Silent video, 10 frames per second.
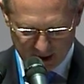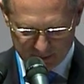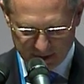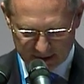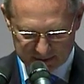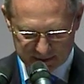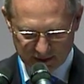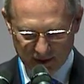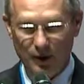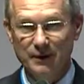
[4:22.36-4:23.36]
are
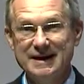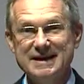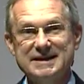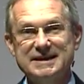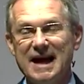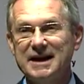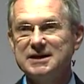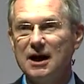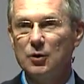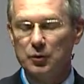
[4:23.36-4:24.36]
built on
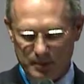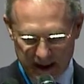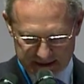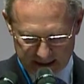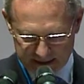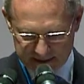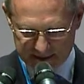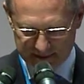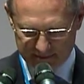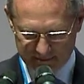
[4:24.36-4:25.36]
standalone
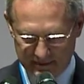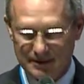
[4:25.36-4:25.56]
mandates,